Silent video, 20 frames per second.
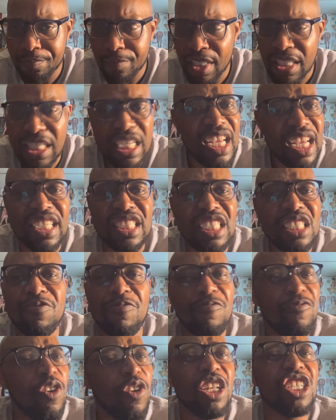Just
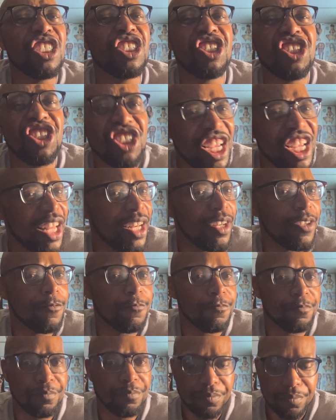full of shit.
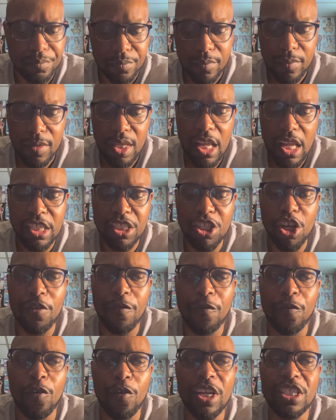So the
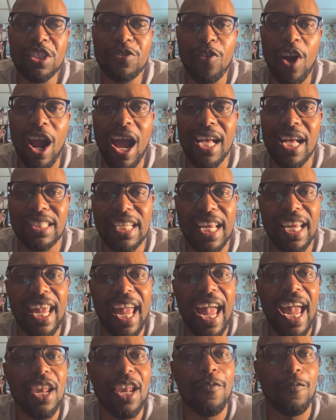French fries,
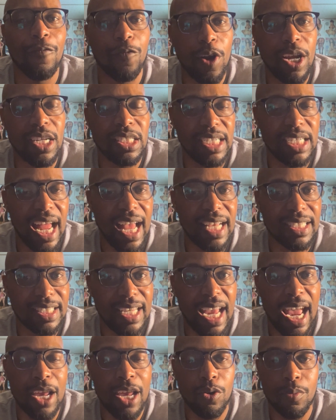a.k.a. the franchise
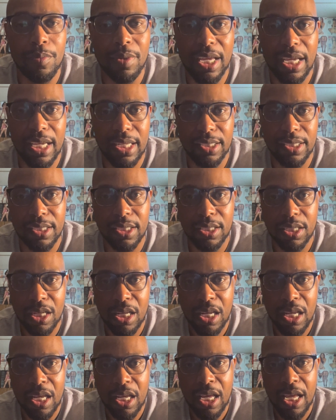title, means
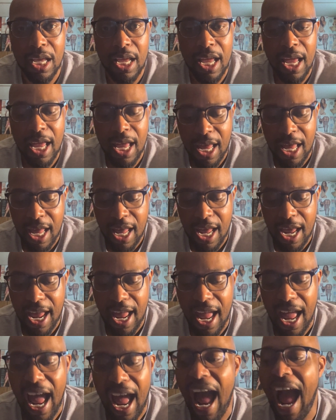
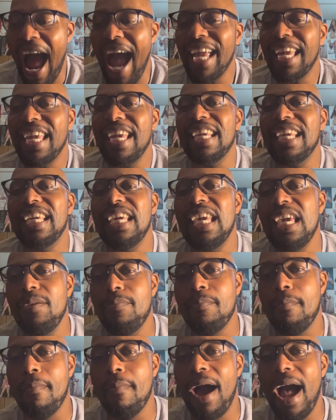I can keep
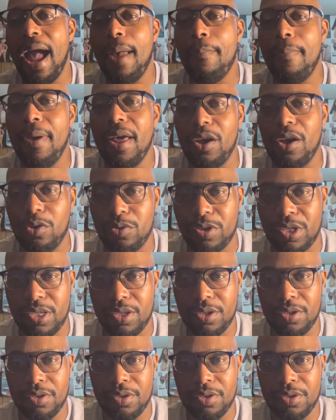my belt,